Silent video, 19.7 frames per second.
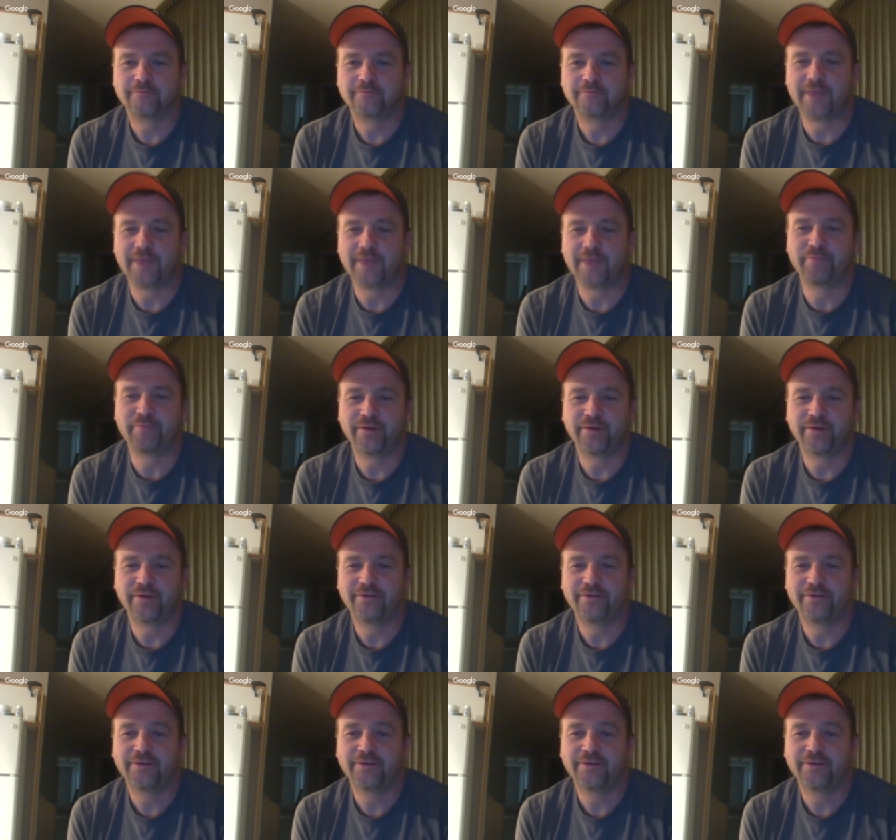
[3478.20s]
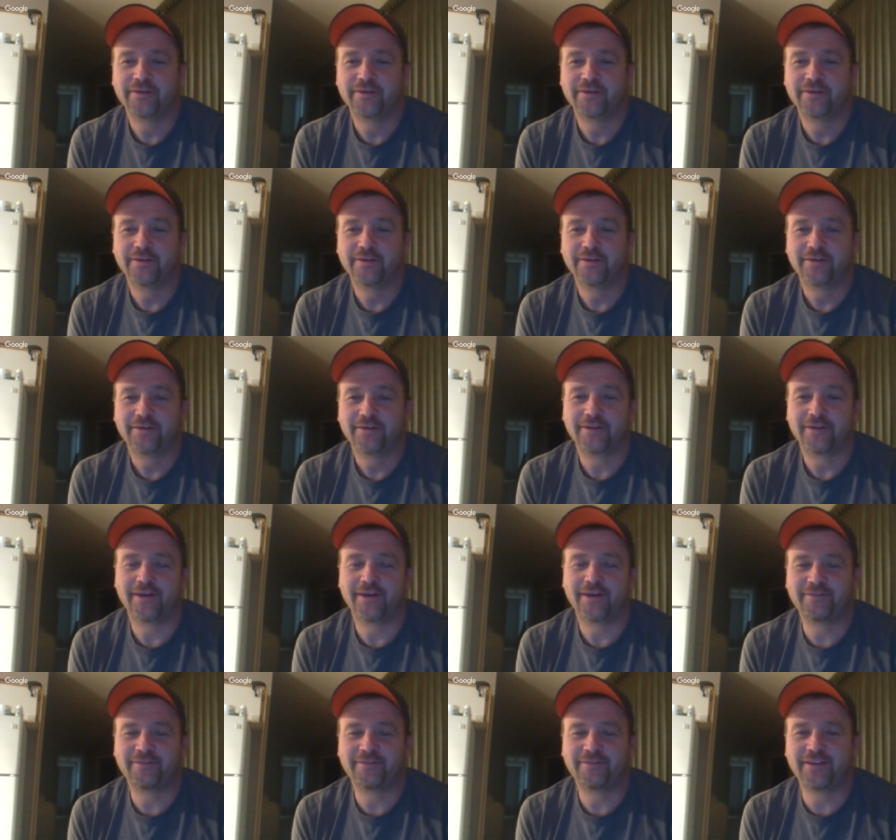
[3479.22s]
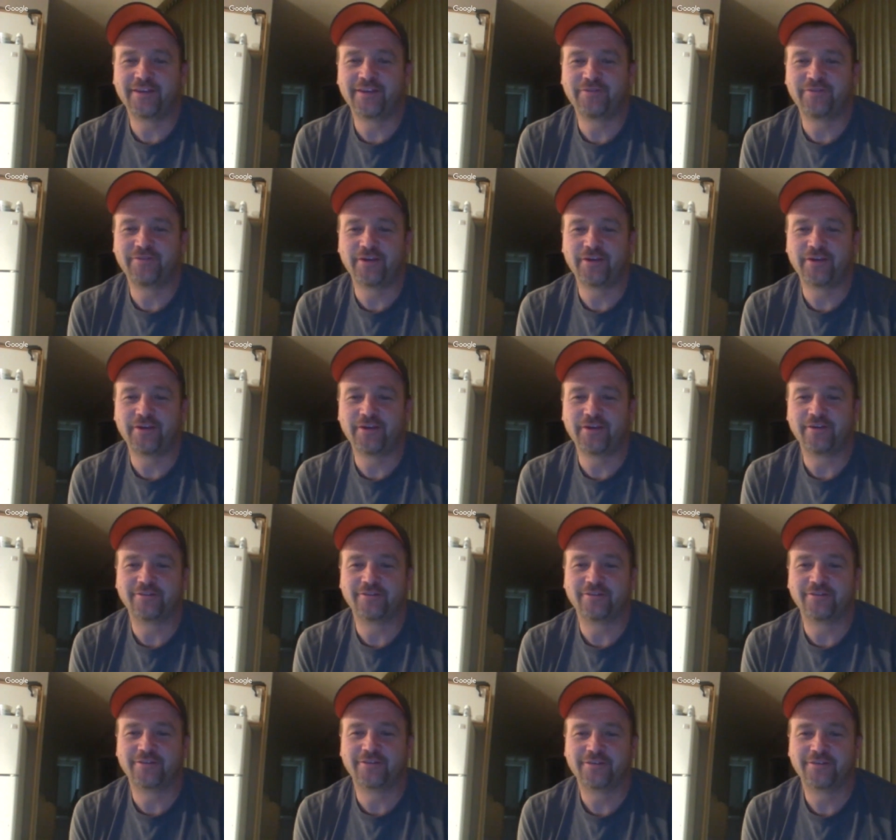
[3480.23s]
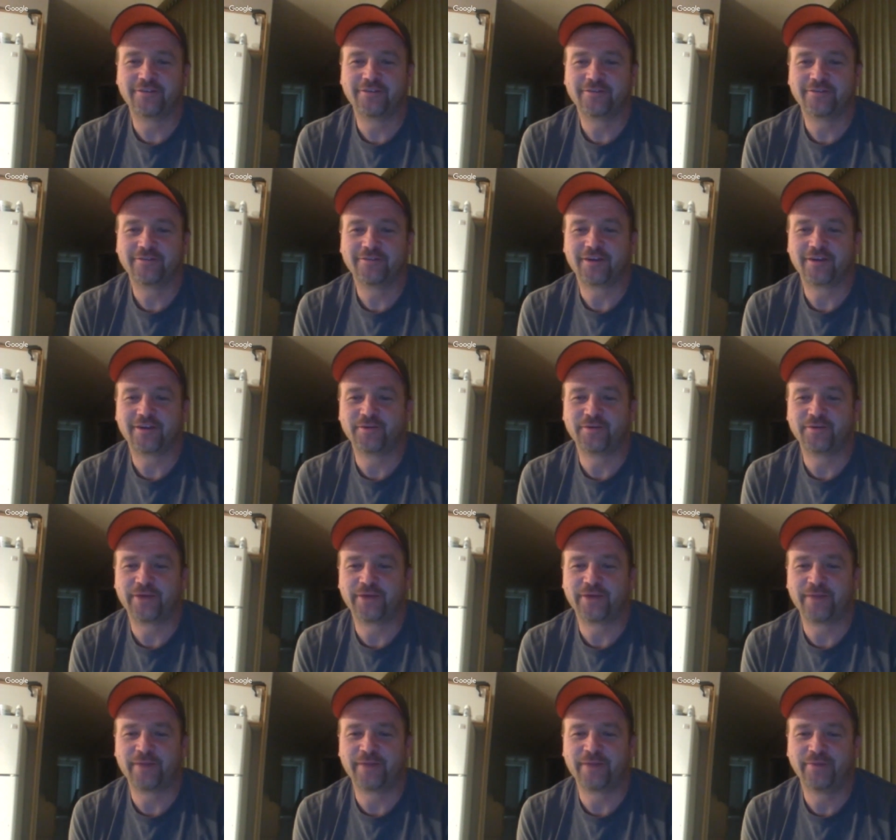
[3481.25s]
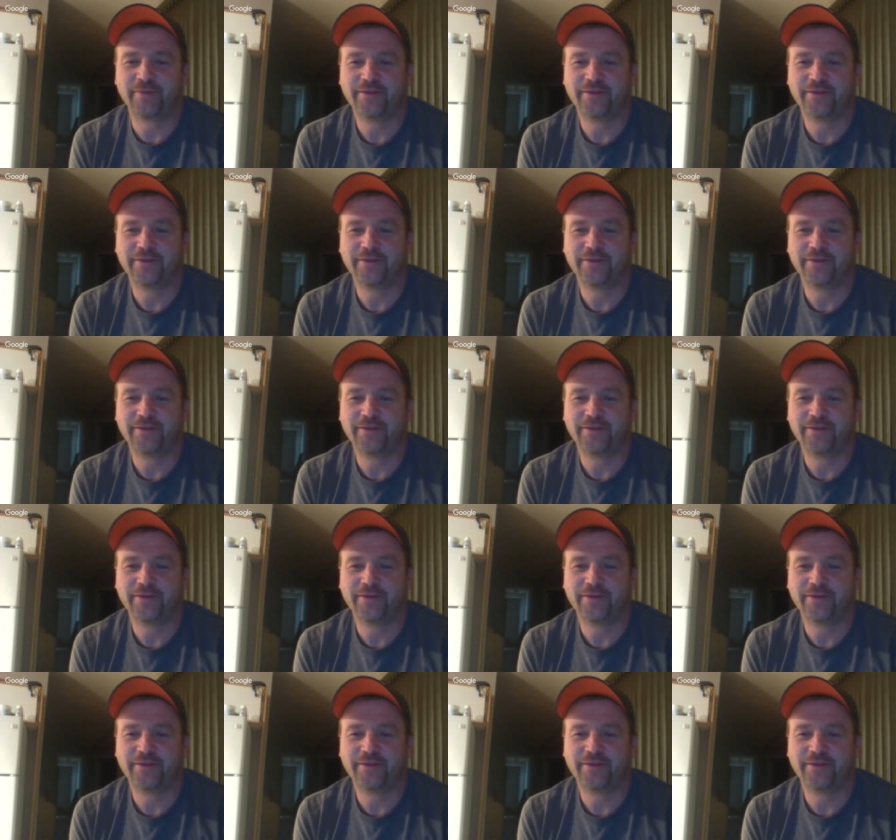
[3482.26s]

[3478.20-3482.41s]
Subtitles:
hemp, yeah, I've seen a few articles talking about hemp.